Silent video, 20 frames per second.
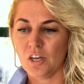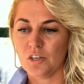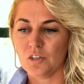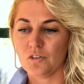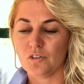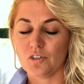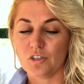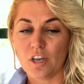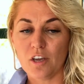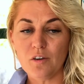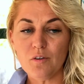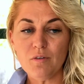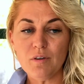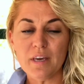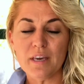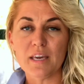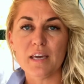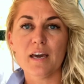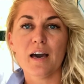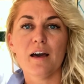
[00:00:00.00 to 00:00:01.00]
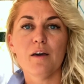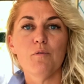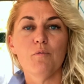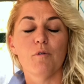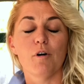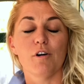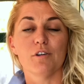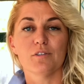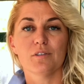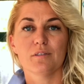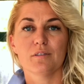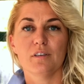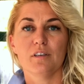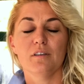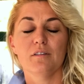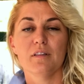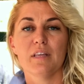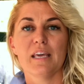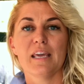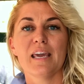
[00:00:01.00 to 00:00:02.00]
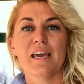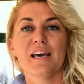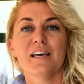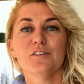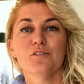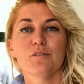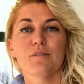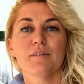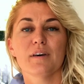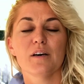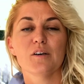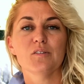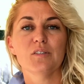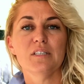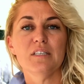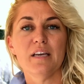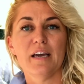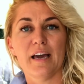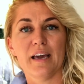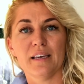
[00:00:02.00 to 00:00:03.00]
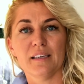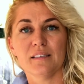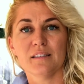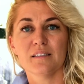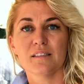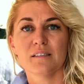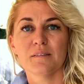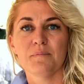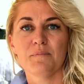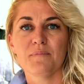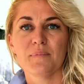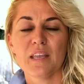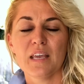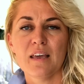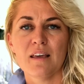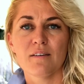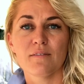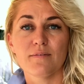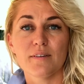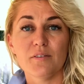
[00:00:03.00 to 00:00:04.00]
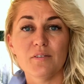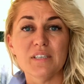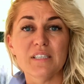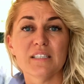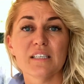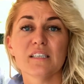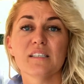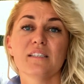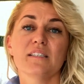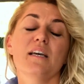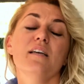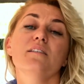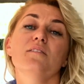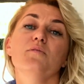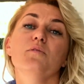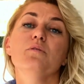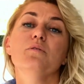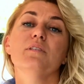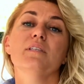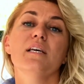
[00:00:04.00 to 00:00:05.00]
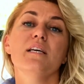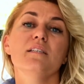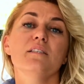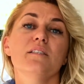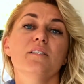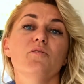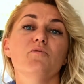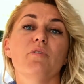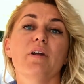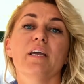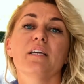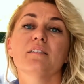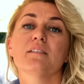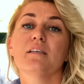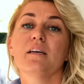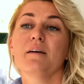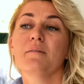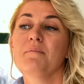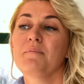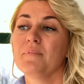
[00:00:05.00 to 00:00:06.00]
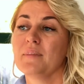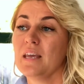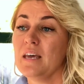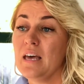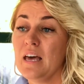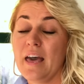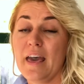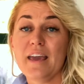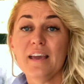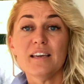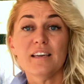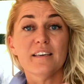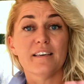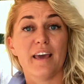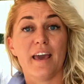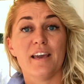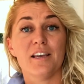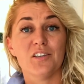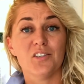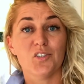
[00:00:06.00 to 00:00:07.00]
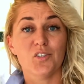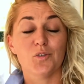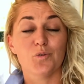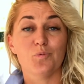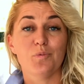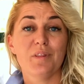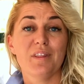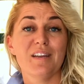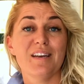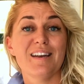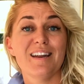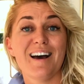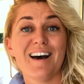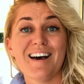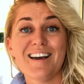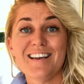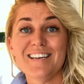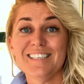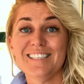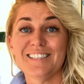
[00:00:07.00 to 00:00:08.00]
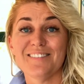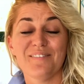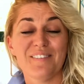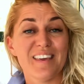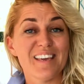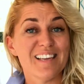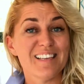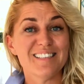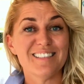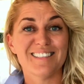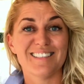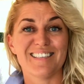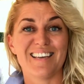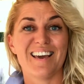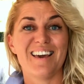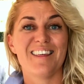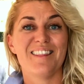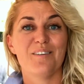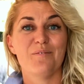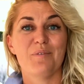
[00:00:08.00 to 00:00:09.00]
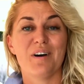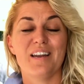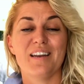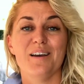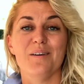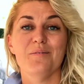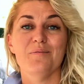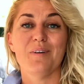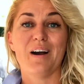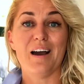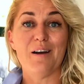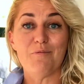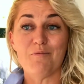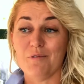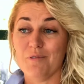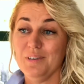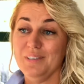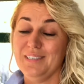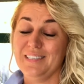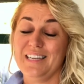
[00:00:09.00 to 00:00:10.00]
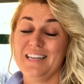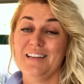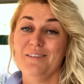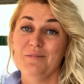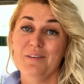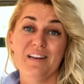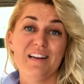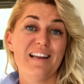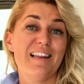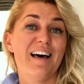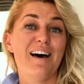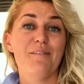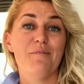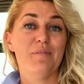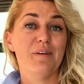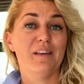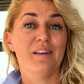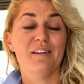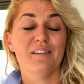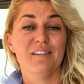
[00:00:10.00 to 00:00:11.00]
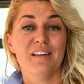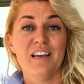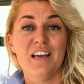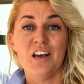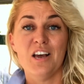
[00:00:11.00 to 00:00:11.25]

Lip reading: So here I was in the year 2008, very successful sales director, engaged with a nice fiancé, the one I was in love in,